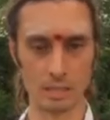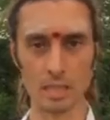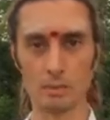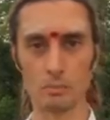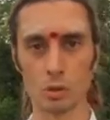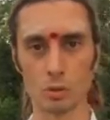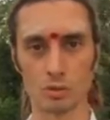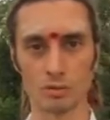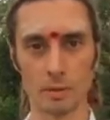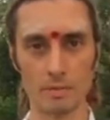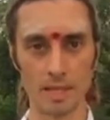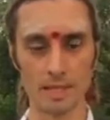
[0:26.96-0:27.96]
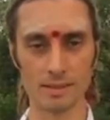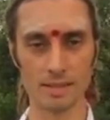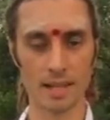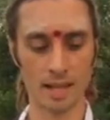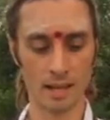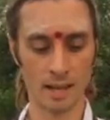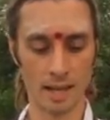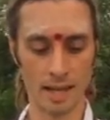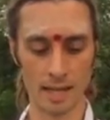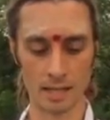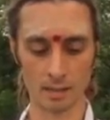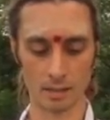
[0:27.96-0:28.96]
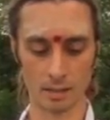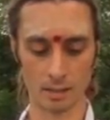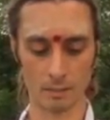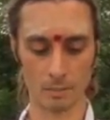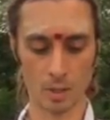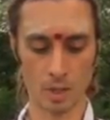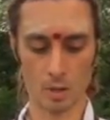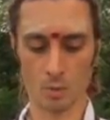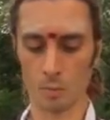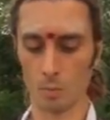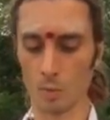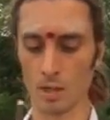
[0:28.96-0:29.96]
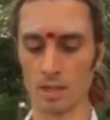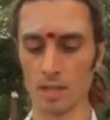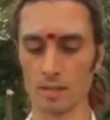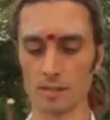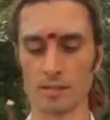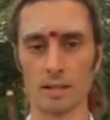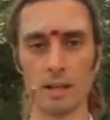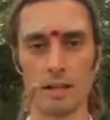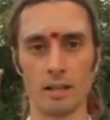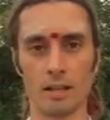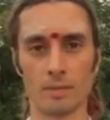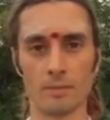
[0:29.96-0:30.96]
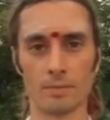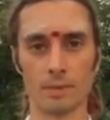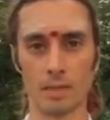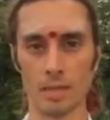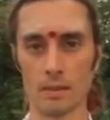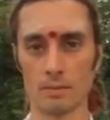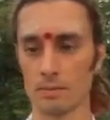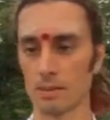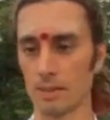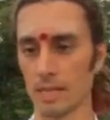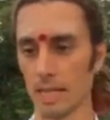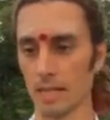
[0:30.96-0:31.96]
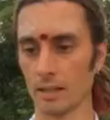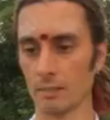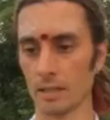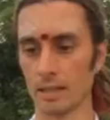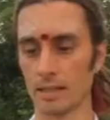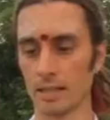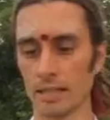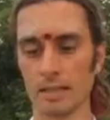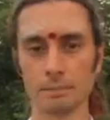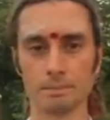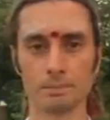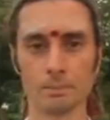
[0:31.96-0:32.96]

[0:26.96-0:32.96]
neem juice from this. And with this stick, basically,